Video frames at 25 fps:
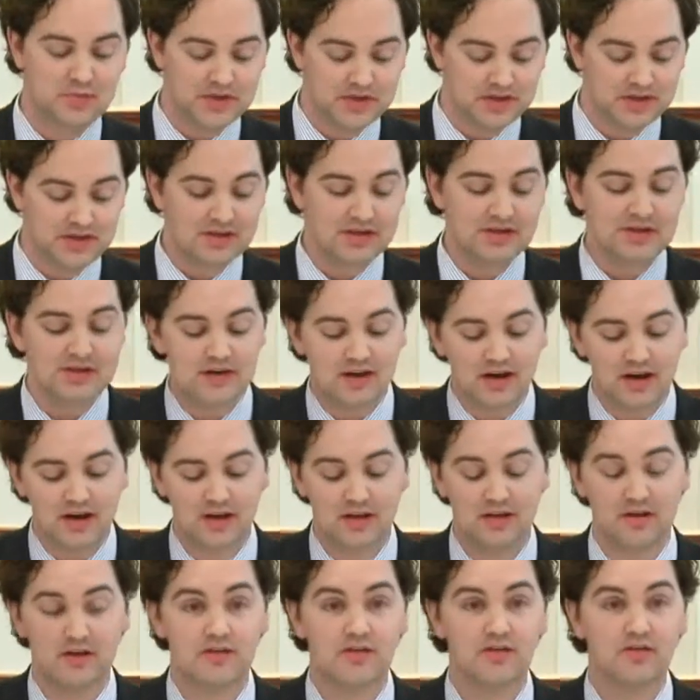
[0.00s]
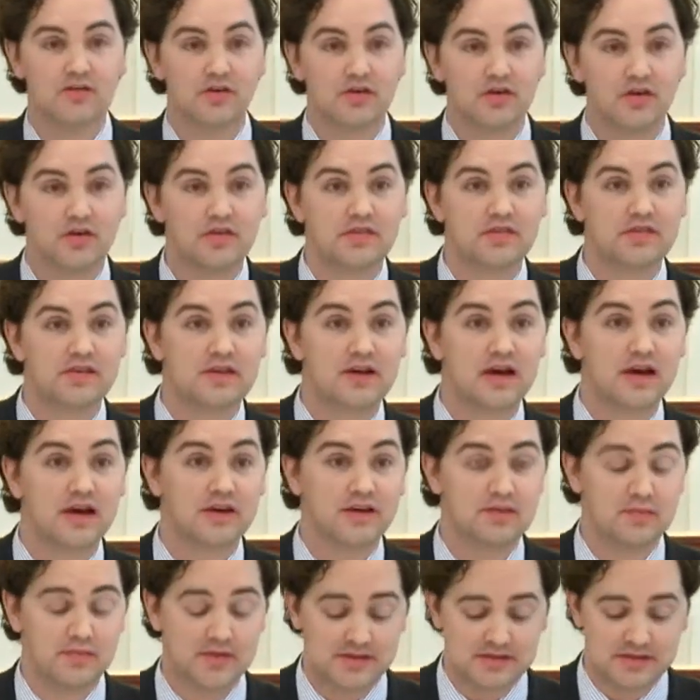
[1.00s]
billion for nursing
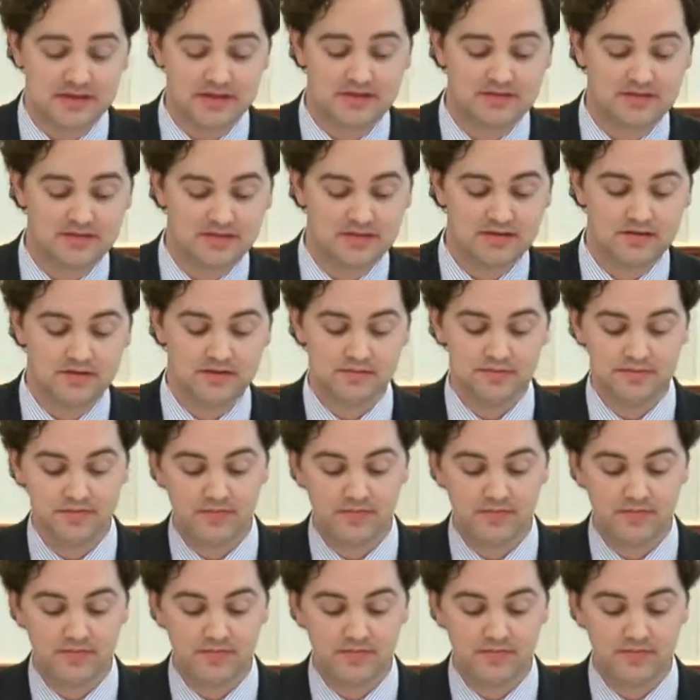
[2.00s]
documentation.